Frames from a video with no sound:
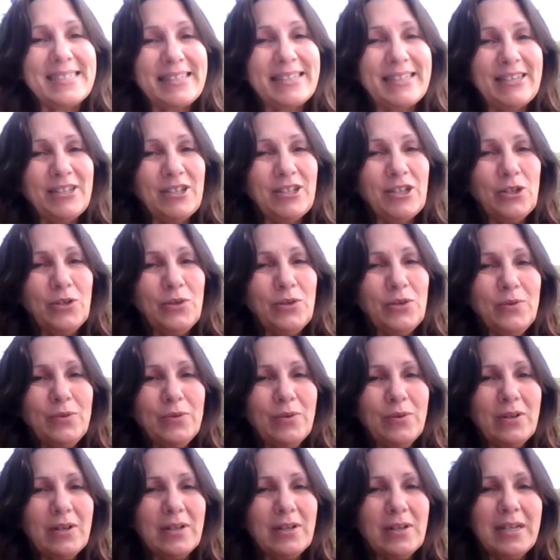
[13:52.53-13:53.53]
see
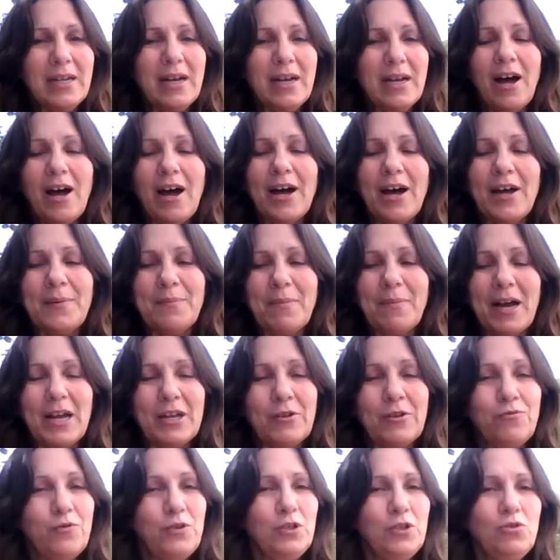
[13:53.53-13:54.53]
you on
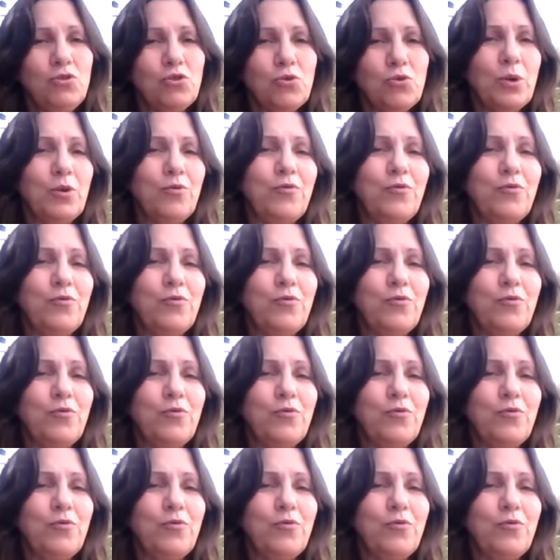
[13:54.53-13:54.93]
my future